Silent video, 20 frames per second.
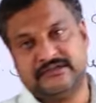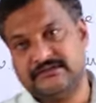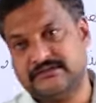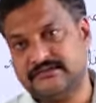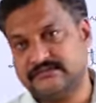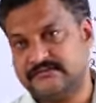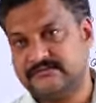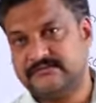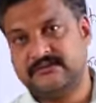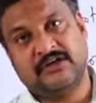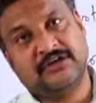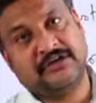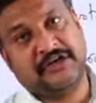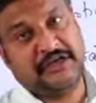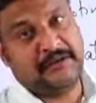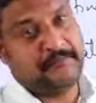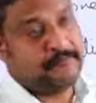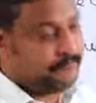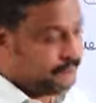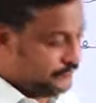it.
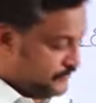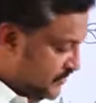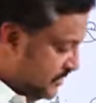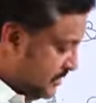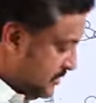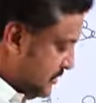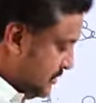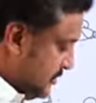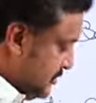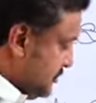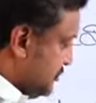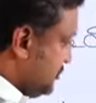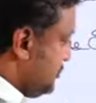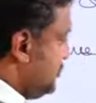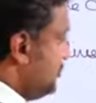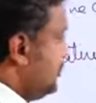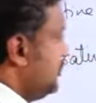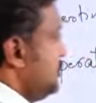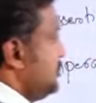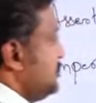Okay.
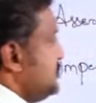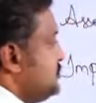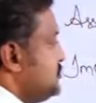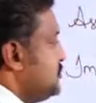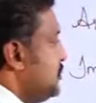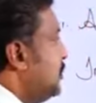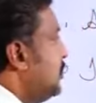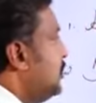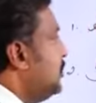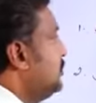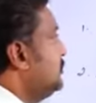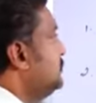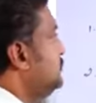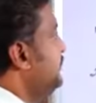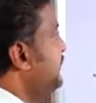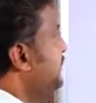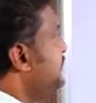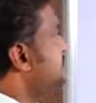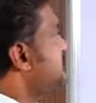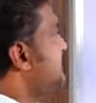So
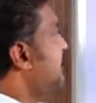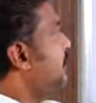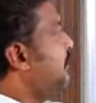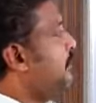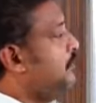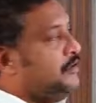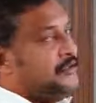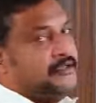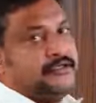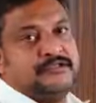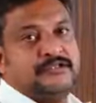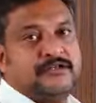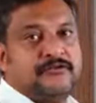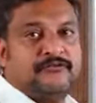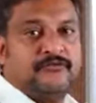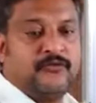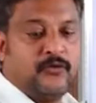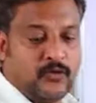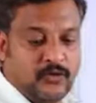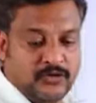these are the
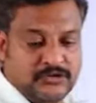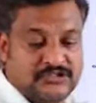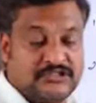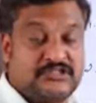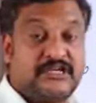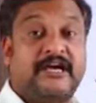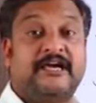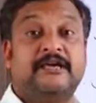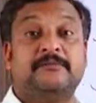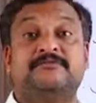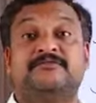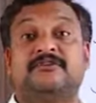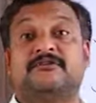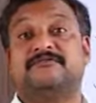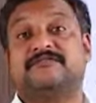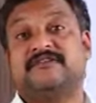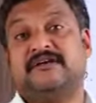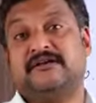four types of